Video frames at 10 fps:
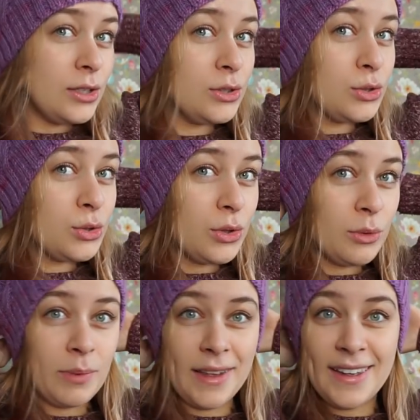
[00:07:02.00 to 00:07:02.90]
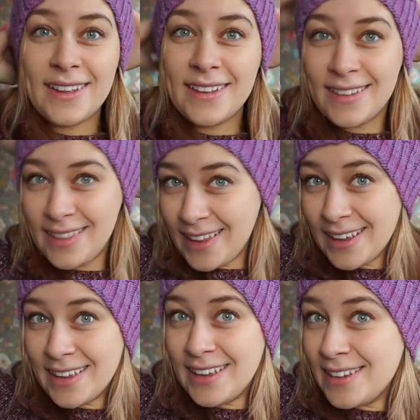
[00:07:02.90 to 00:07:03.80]
drooping
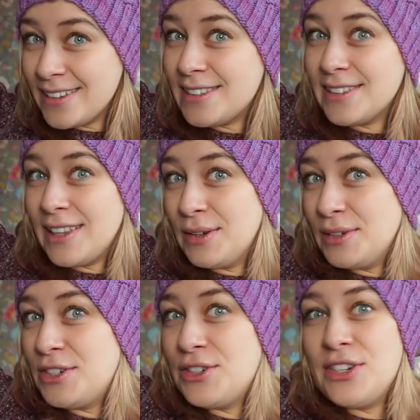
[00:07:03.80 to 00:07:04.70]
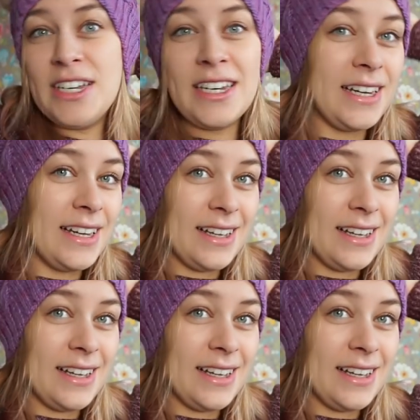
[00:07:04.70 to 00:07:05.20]
like slouchy.